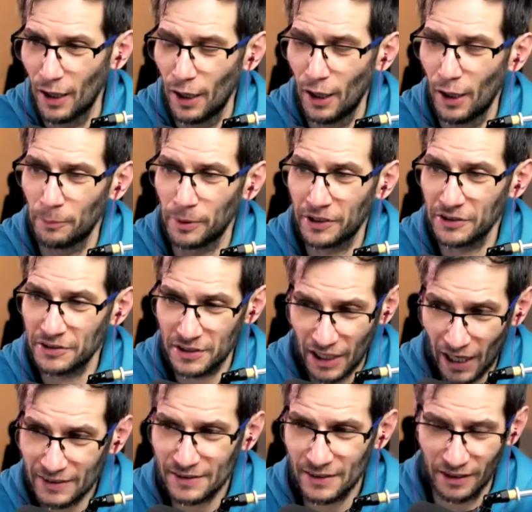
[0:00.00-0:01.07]
because the
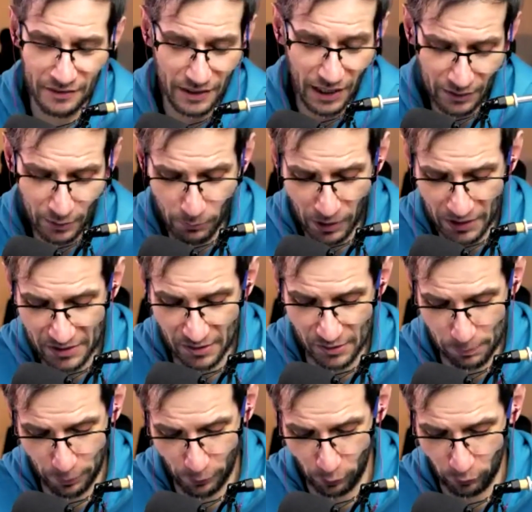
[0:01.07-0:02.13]
other master's
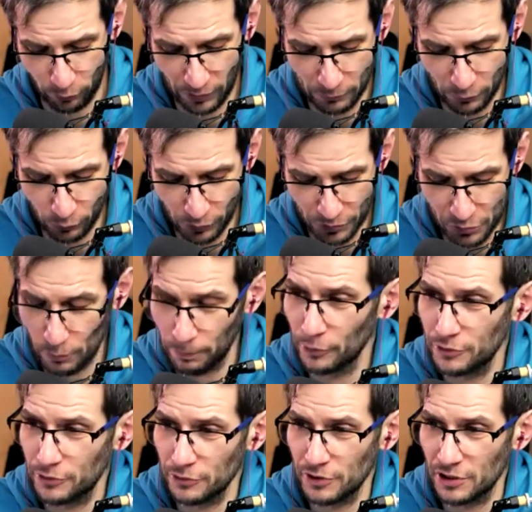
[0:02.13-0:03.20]
program was supposed
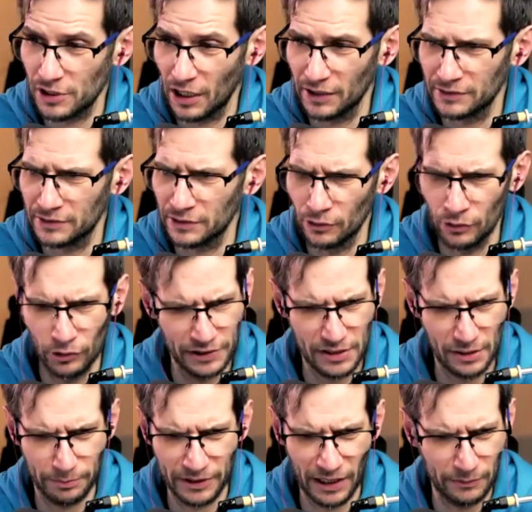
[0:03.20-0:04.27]
to start early
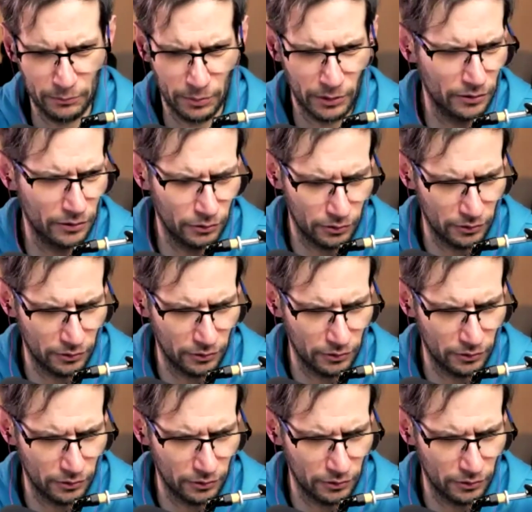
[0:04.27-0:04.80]
September or